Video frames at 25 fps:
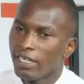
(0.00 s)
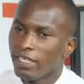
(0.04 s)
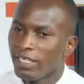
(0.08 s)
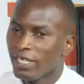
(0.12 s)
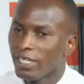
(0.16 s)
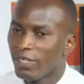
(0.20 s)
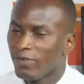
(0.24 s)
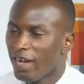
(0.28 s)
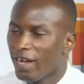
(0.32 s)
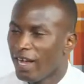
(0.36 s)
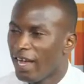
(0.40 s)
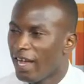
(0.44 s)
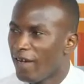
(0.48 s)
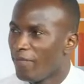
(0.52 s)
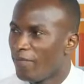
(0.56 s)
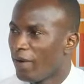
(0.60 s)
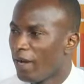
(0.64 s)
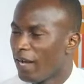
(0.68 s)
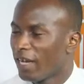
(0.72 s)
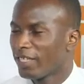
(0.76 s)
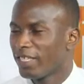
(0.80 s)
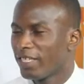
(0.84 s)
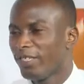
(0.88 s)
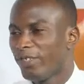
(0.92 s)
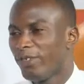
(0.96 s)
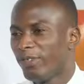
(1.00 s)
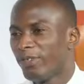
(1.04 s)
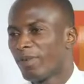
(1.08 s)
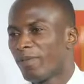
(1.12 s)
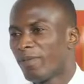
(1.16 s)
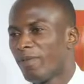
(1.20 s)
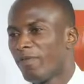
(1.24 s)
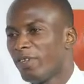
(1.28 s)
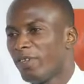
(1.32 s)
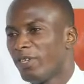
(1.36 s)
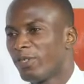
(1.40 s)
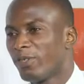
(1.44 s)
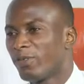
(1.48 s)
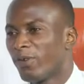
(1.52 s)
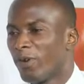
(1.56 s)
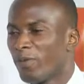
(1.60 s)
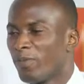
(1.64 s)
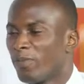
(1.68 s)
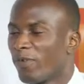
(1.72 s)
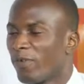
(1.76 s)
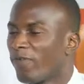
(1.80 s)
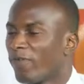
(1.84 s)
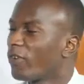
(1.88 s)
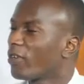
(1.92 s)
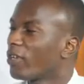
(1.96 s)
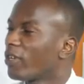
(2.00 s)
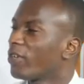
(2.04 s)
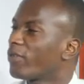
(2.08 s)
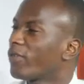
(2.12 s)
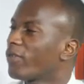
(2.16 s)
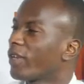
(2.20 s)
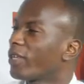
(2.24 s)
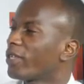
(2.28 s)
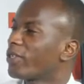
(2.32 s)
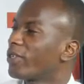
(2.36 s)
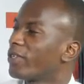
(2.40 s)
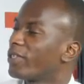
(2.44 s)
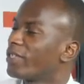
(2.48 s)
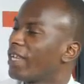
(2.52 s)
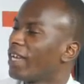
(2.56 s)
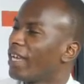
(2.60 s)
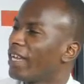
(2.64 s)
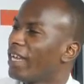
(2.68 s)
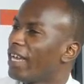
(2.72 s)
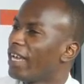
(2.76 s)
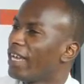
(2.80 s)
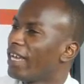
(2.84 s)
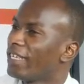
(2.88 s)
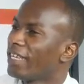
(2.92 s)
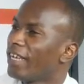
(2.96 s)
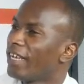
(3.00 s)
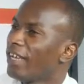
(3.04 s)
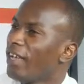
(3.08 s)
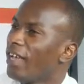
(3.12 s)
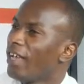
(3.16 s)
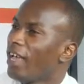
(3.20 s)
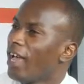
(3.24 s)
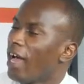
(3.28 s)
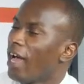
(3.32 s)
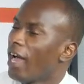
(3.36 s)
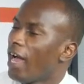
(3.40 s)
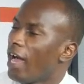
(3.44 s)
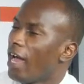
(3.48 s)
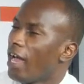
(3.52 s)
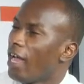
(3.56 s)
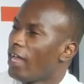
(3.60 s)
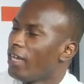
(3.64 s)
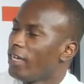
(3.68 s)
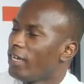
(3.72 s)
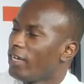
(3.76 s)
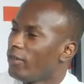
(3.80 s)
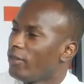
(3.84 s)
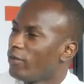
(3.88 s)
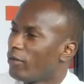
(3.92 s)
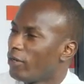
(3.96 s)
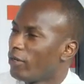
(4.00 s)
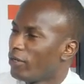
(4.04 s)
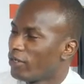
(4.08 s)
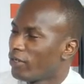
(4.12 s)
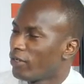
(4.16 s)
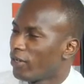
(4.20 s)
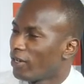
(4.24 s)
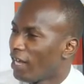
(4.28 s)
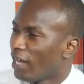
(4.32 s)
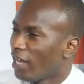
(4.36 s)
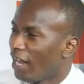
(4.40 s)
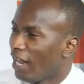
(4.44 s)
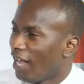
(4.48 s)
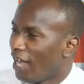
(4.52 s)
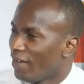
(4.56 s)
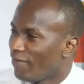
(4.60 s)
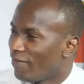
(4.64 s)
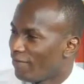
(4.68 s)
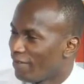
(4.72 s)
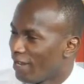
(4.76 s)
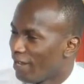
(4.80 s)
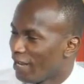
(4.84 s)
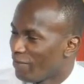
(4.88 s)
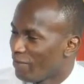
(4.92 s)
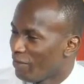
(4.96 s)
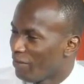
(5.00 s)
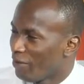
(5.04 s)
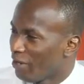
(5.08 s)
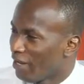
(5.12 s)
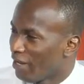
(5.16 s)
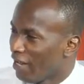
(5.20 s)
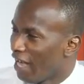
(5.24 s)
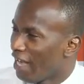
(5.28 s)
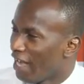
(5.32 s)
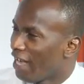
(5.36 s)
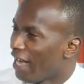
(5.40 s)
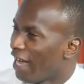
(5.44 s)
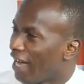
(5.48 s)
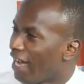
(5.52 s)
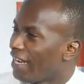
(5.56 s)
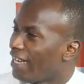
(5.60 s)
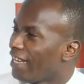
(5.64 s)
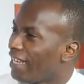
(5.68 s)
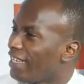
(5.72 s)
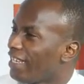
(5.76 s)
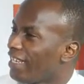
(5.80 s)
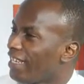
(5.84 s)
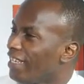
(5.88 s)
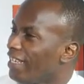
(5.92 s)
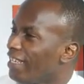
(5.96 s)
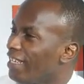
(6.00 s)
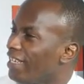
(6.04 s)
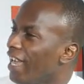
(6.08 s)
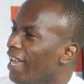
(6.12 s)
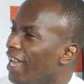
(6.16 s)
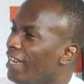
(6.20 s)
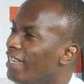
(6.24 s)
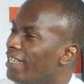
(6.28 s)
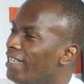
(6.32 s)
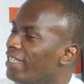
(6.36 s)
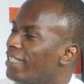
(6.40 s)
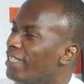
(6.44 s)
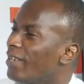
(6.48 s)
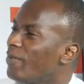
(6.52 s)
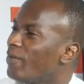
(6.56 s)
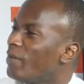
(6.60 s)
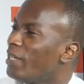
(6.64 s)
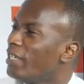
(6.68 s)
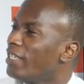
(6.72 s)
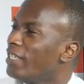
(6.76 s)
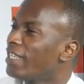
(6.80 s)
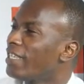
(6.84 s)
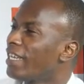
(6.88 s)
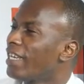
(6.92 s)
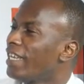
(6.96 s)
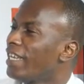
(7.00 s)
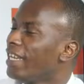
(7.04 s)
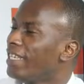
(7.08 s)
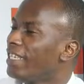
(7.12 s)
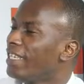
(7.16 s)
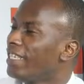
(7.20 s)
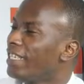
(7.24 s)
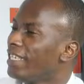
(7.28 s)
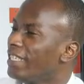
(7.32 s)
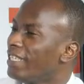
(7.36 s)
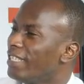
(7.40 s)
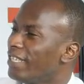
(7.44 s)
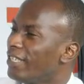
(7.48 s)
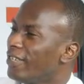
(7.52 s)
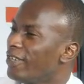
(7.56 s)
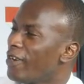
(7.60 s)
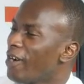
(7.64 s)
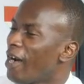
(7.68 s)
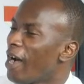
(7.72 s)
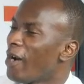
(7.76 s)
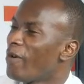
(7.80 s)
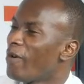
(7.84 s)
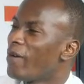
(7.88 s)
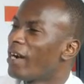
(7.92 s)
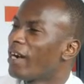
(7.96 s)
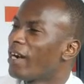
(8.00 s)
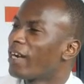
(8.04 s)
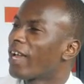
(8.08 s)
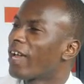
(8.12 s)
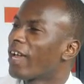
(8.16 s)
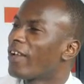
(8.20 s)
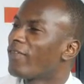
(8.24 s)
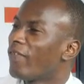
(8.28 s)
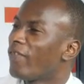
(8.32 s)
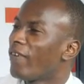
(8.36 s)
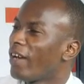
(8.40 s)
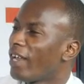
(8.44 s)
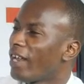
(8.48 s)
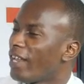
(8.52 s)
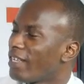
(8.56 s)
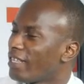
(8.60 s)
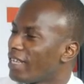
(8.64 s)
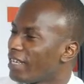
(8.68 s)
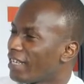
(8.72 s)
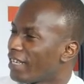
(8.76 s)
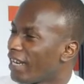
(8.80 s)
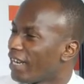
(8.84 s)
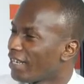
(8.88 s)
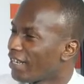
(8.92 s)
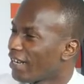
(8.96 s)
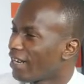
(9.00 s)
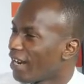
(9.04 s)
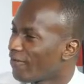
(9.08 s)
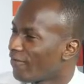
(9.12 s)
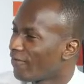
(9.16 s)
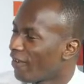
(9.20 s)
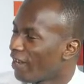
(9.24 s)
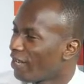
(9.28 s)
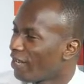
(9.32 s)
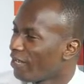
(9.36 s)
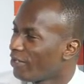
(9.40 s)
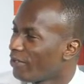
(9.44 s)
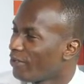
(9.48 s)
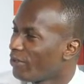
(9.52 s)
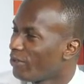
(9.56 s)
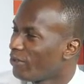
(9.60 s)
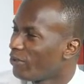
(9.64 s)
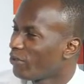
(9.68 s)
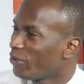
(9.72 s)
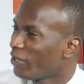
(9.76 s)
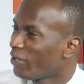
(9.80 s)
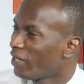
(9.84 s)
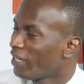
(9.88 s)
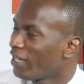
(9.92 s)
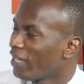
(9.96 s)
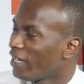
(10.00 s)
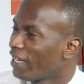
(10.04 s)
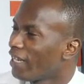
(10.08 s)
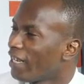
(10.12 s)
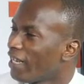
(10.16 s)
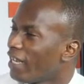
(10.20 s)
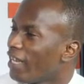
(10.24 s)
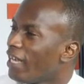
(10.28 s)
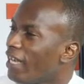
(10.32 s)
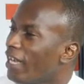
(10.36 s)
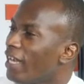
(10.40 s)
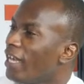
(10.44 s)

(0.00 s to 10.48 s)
reason why I'm asking you some of these thought-provoking questions are that I was not alive then, but I heard that in the 1970s and 80s, you know, our grandfathers and great-grandfathers used to say that